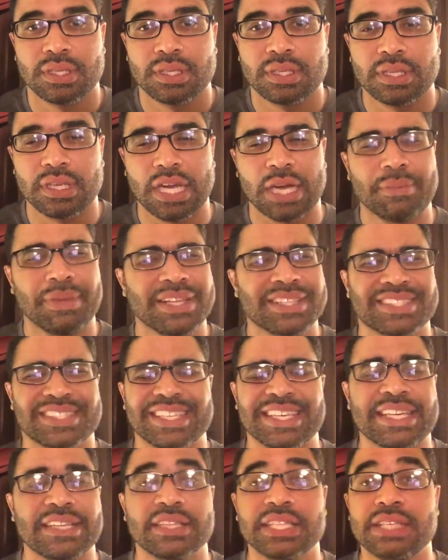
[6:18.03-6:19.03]
Now, I'm not
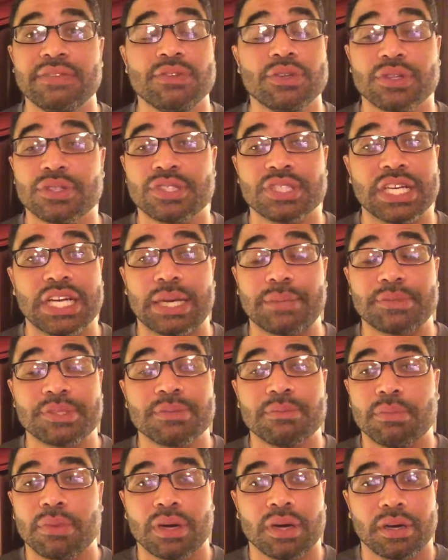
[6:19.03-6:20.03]
saying leave your job
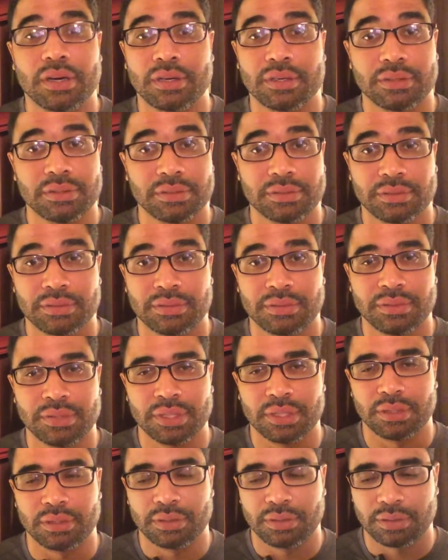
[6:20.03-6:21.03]
tomorrow.
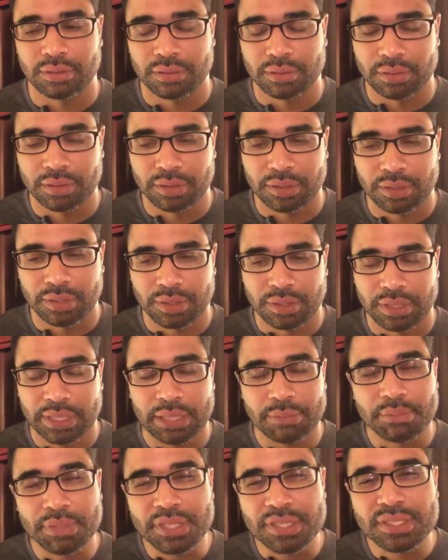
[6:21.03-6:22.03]
No,
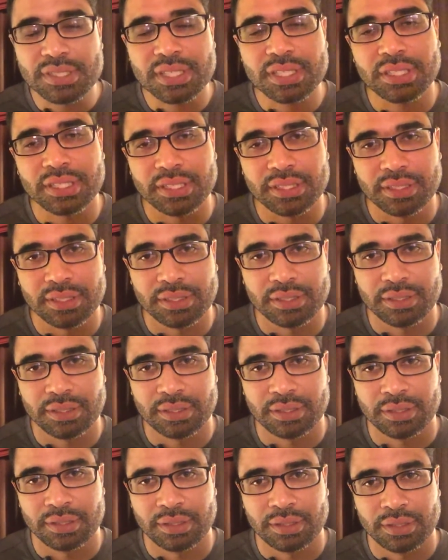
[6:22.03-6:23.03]
that'd be silly.
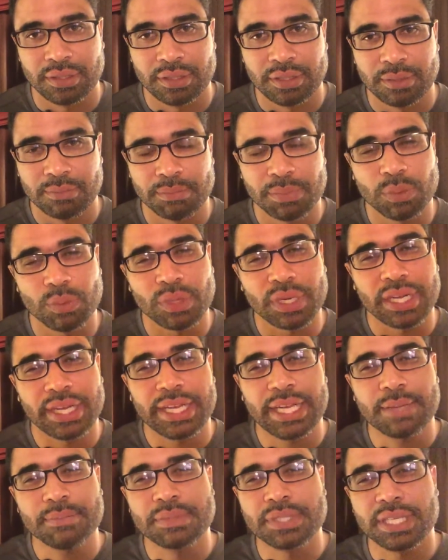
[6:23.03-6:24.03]
But what I
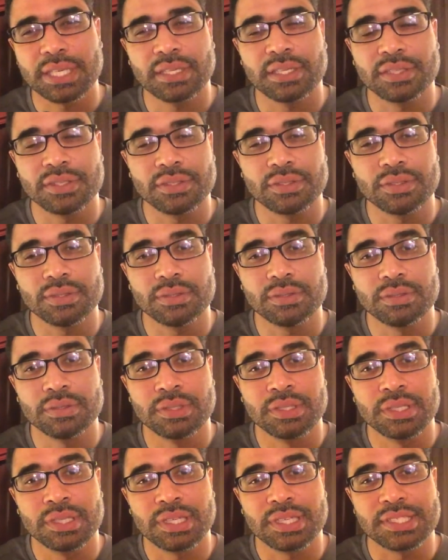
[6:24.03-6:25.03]
am telling you
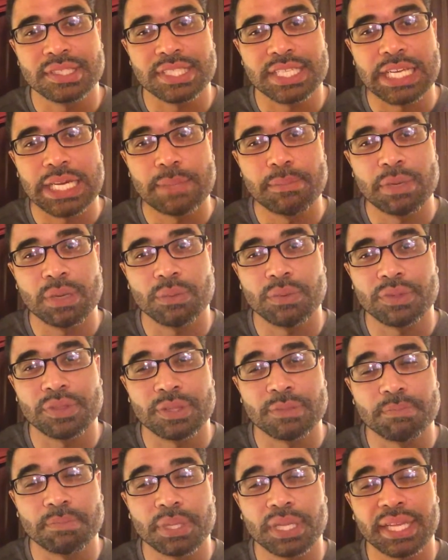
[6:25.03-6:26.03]
is to come up with
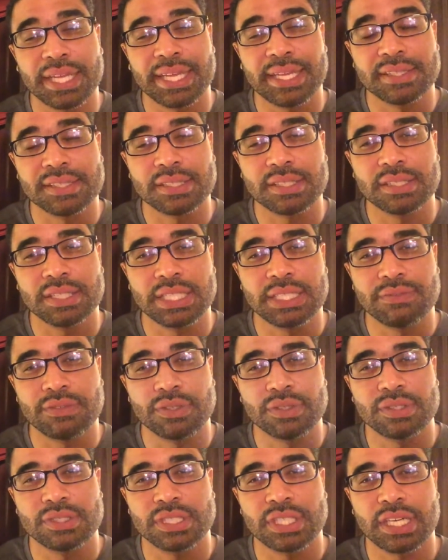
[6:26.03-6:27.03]
a plan to leave
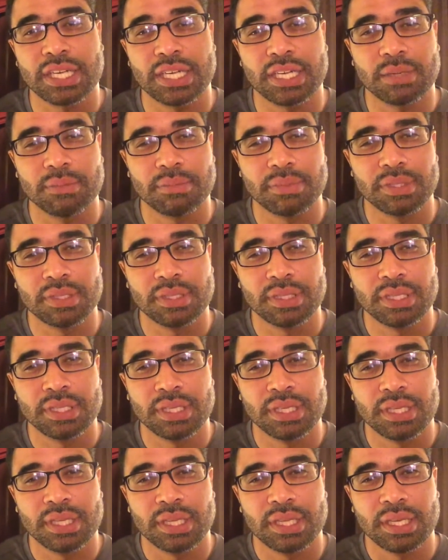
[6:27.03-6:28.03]
your job.
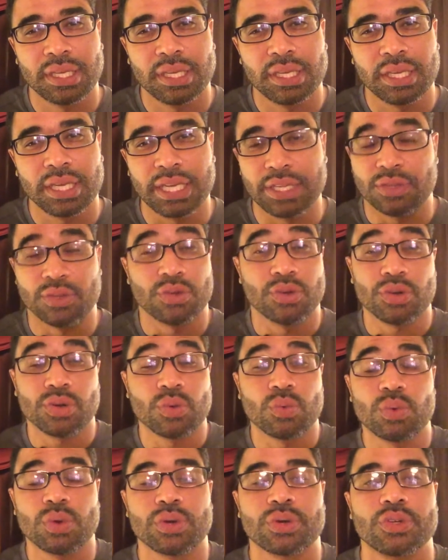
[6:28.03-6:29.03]
And you're going to
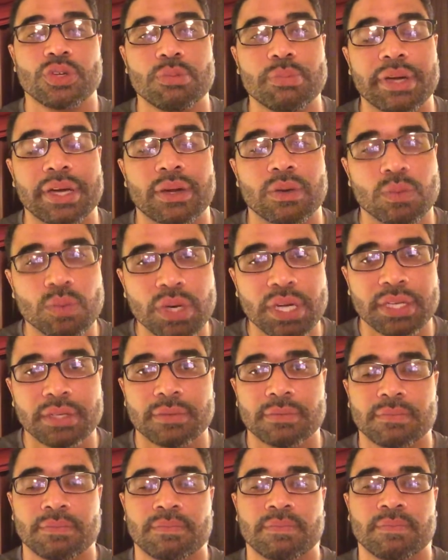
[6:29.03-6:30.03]
work no matter what.